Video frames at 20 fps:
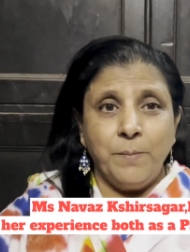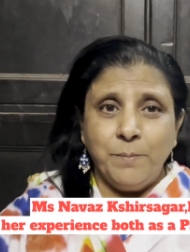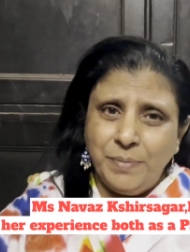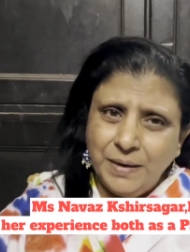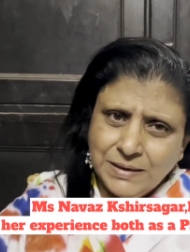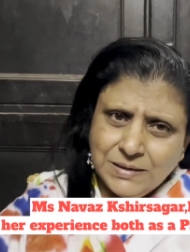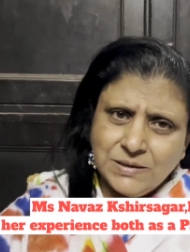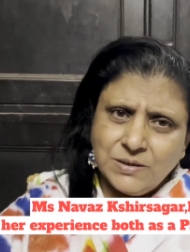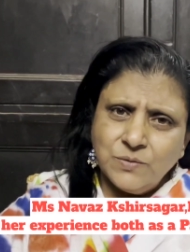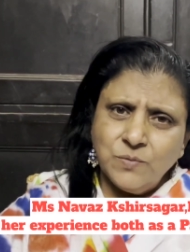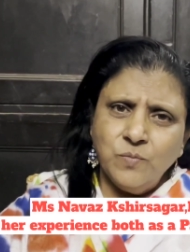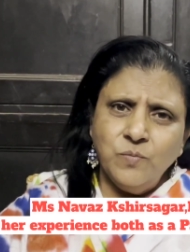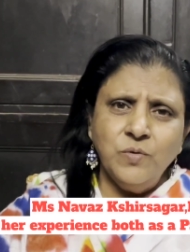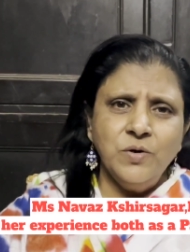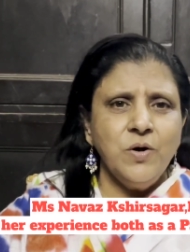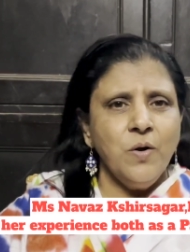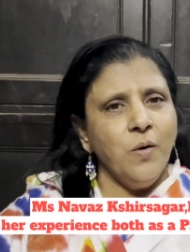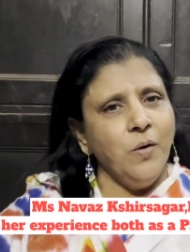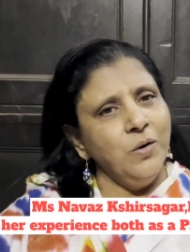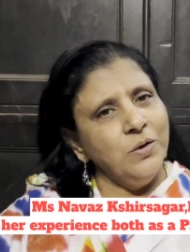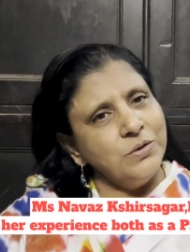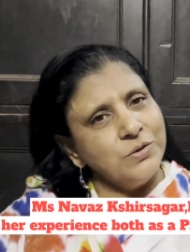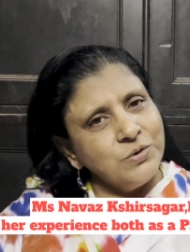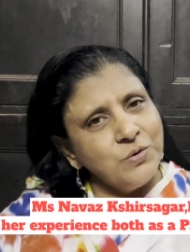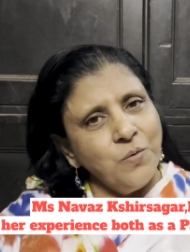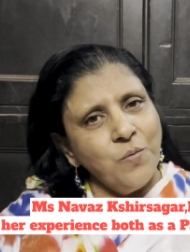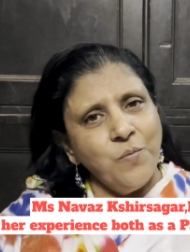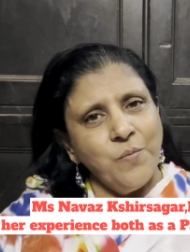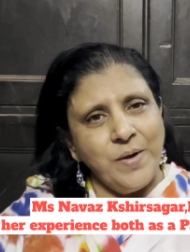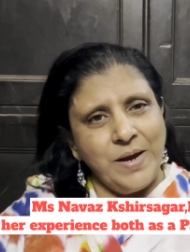but would
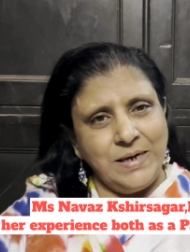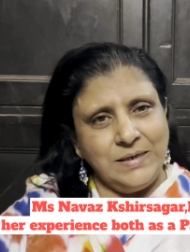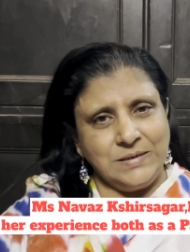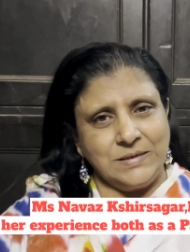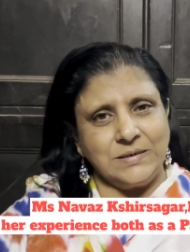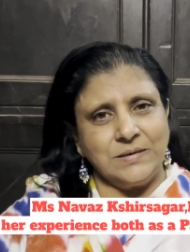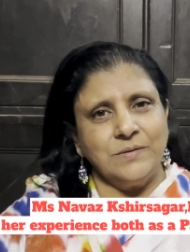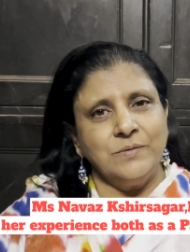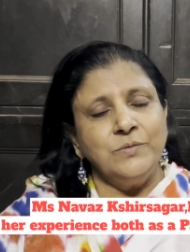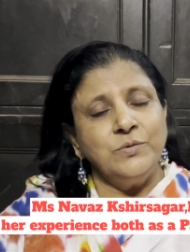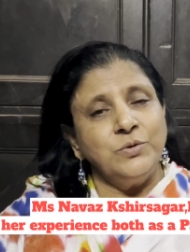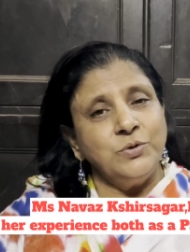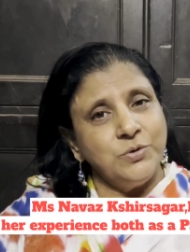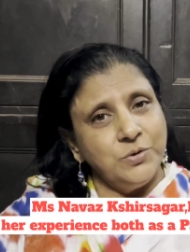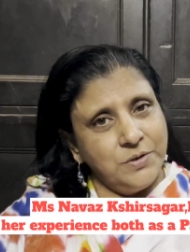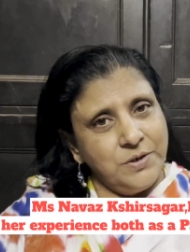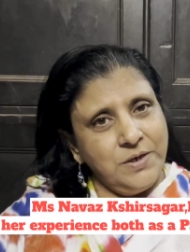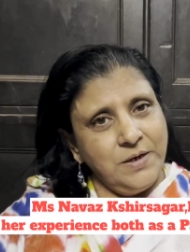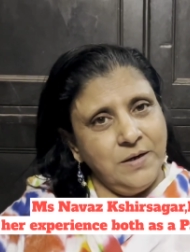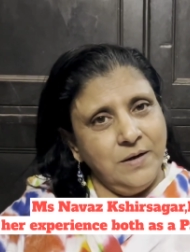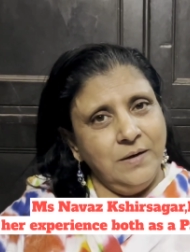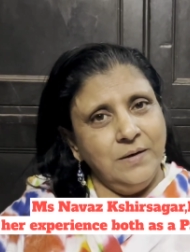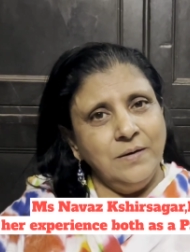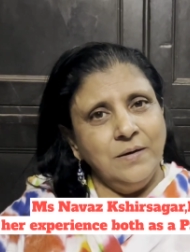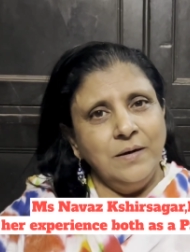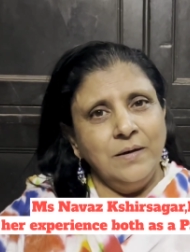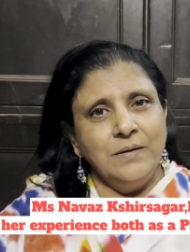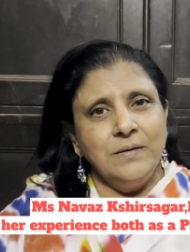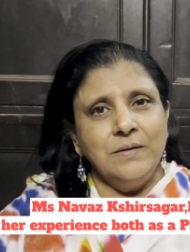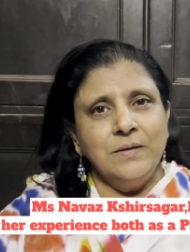also wait to hear
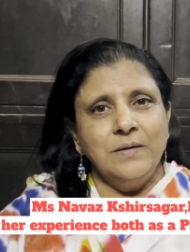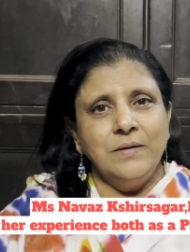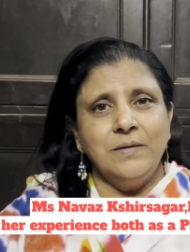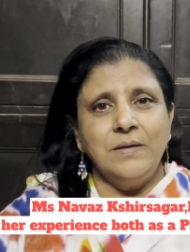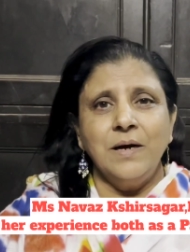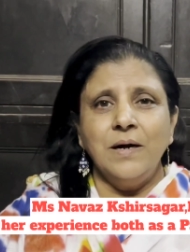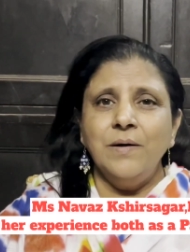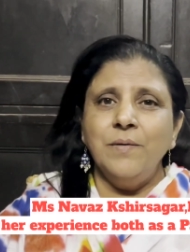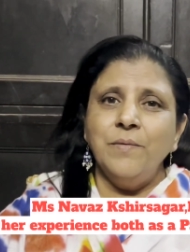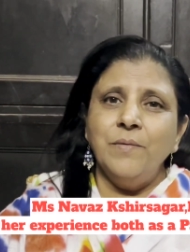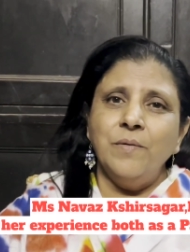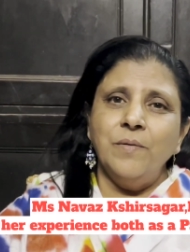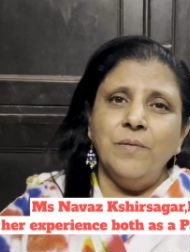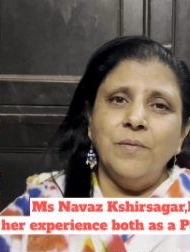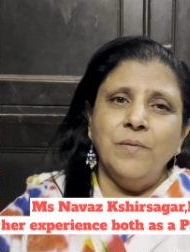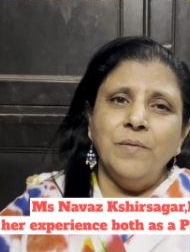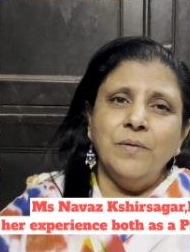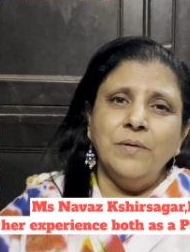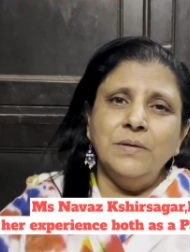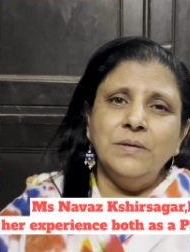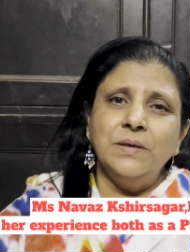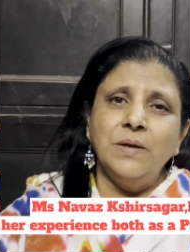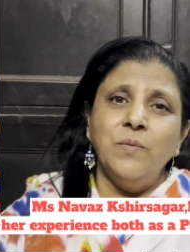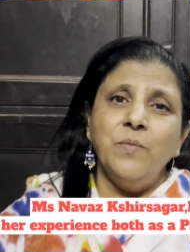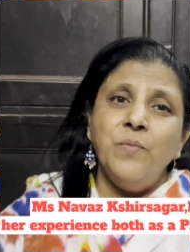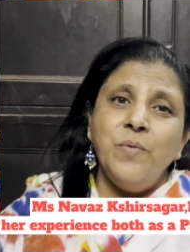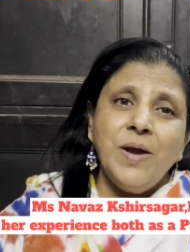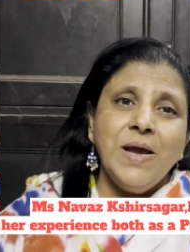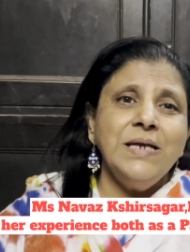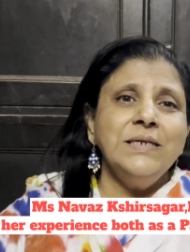the
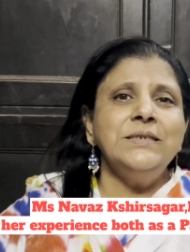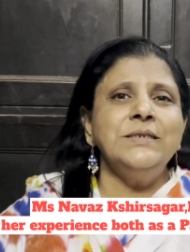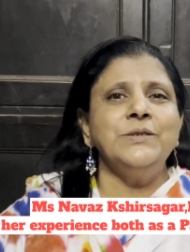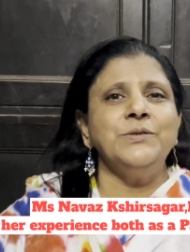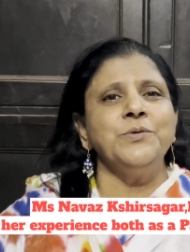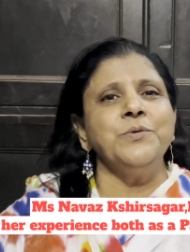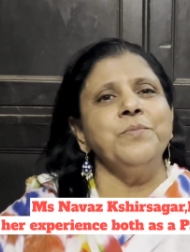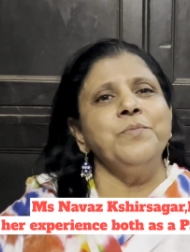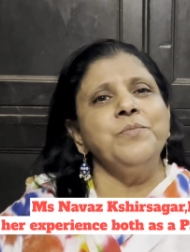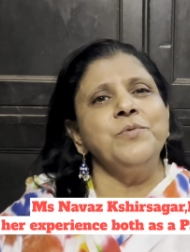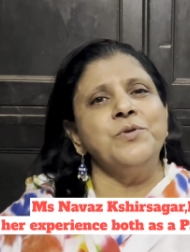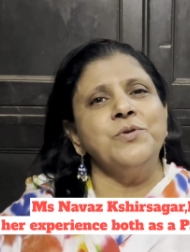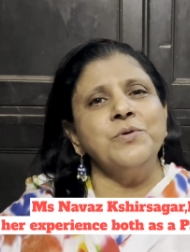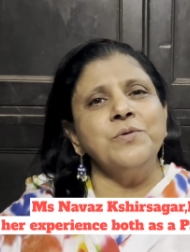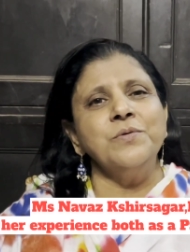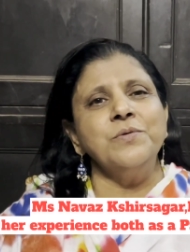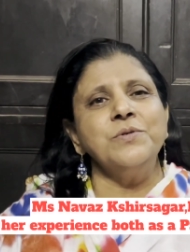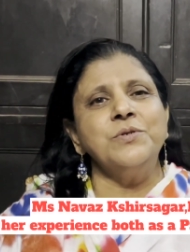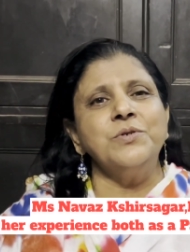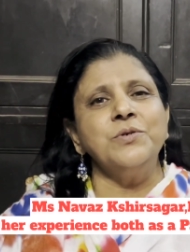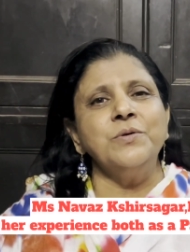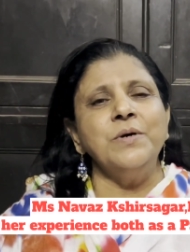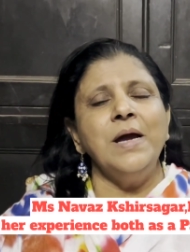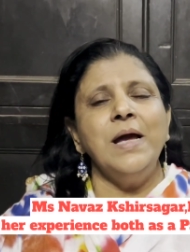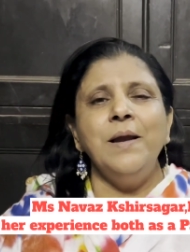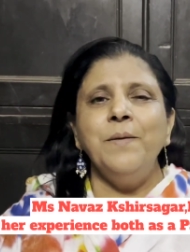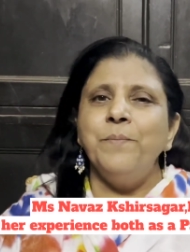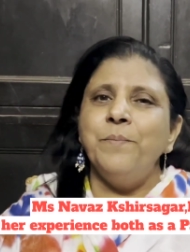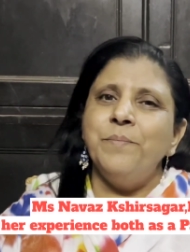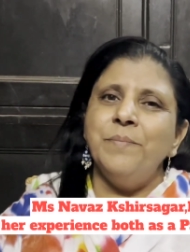the ways to
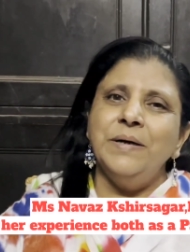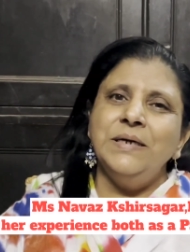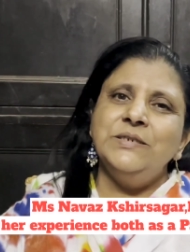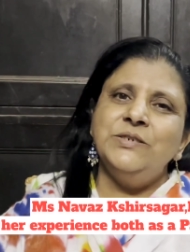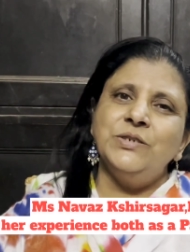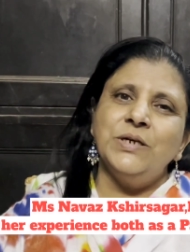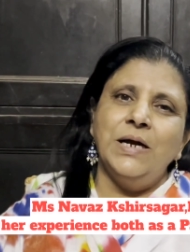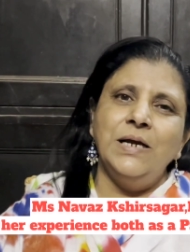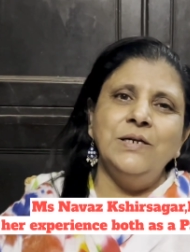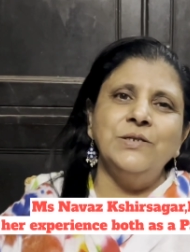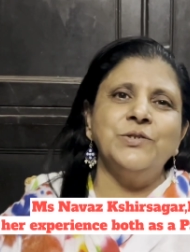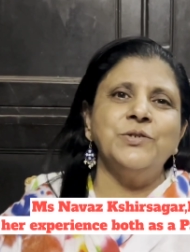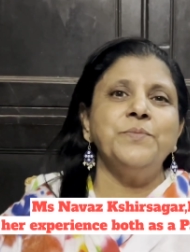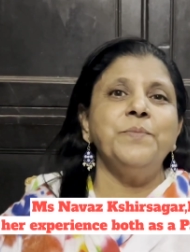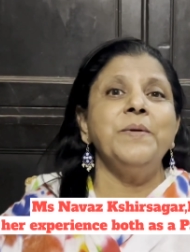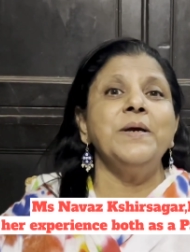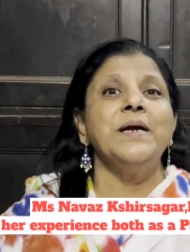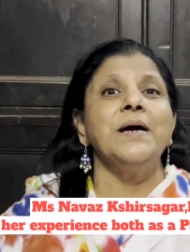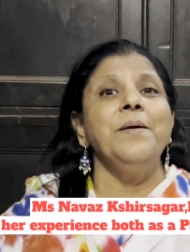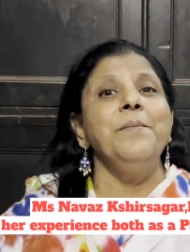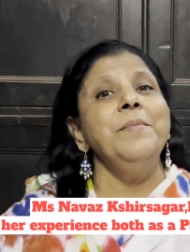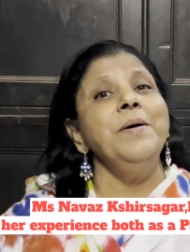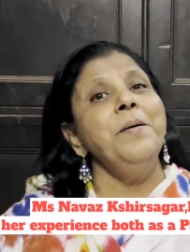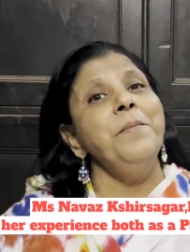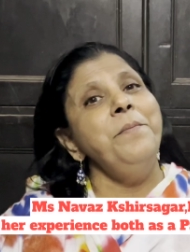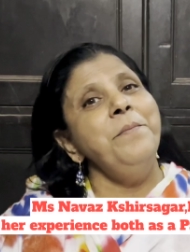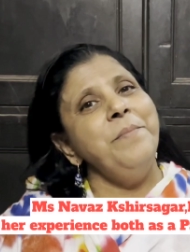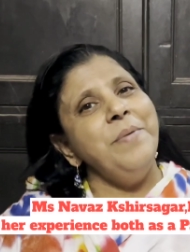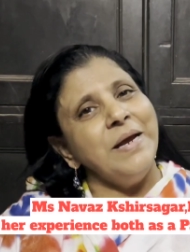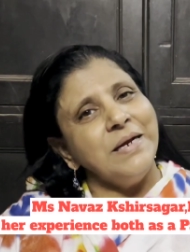help my child to become
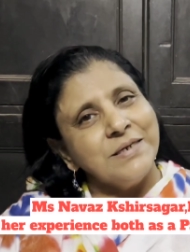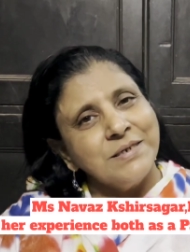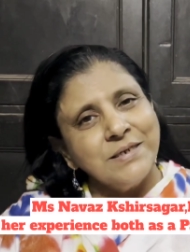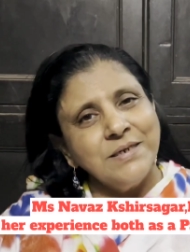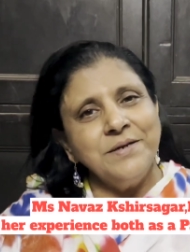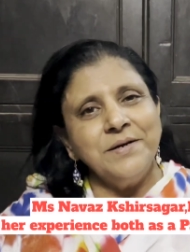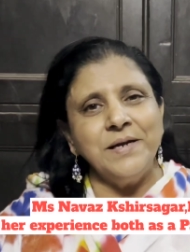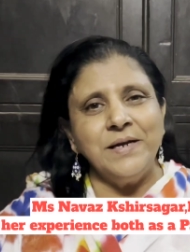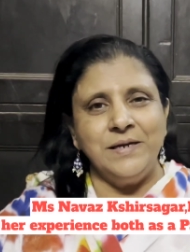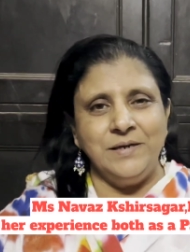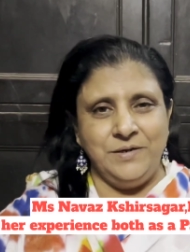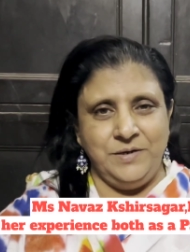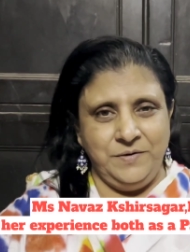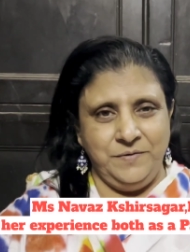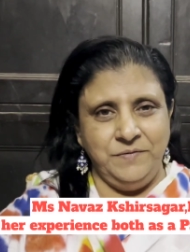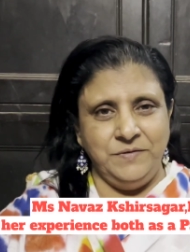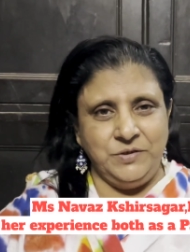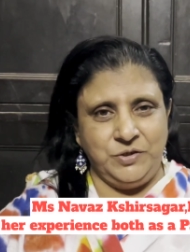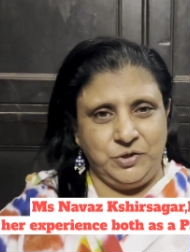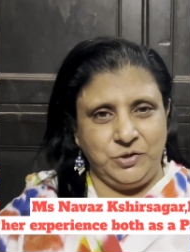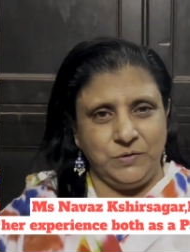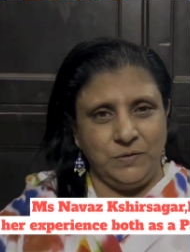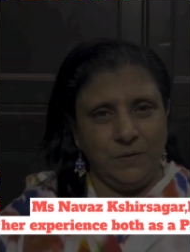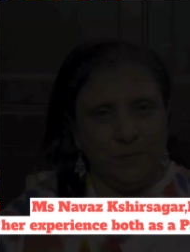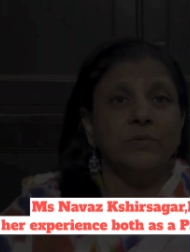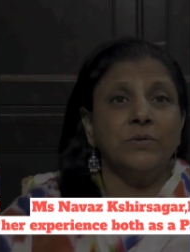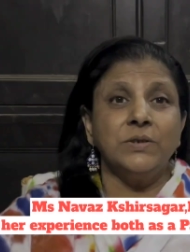a better individual.